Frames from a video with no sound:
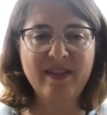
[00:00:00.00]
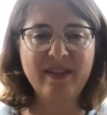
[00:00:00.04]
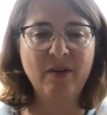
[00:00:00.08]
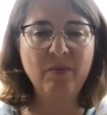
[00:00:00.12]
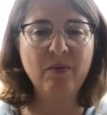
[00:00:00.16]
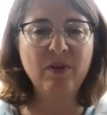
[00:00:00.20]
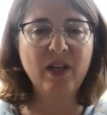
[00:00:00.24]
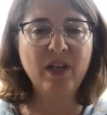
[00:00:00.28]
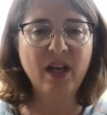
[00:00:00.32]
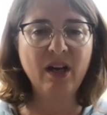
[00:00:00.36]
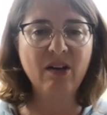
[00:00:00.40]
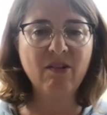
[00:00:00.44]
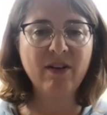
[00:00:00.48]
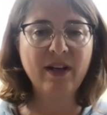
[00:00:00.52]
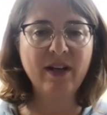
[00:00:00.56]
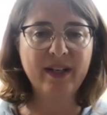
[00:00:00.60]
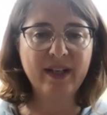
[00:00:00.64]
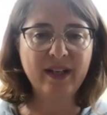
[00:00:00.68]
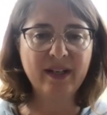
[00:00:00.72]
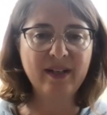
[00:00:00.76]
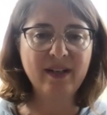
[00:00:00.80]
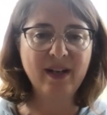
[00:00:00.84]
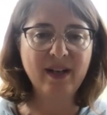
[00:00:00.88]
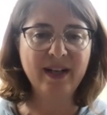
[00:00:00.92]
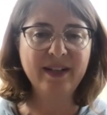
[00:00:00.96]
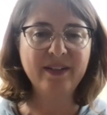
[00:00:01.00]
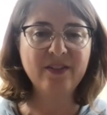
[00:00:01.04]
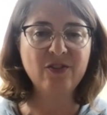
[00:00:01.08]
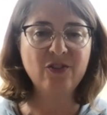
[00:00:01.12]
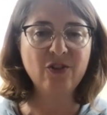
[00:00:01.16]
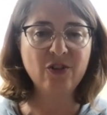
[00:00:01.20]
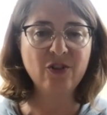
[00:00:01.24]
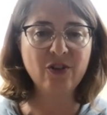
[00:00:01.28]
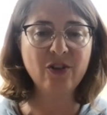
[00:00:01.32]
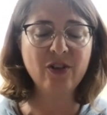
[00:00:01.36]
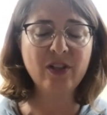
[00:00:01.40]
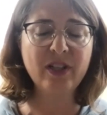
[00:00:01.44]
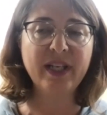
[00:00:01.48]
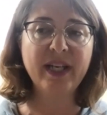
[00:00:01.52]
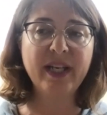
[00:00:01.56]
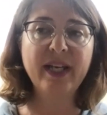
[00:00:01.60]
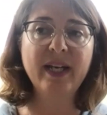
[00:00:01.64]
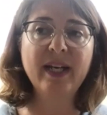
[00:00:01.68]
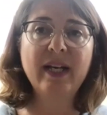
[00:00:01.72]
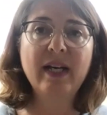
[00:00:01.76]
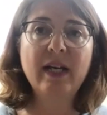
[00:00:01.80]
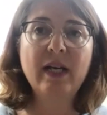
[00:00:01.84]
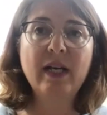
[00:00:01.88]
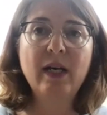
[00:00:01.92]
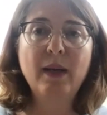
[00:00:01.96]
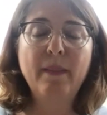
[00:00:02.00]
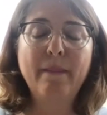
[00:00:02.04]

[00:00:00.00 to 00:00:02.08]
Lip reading: they would get recognized early,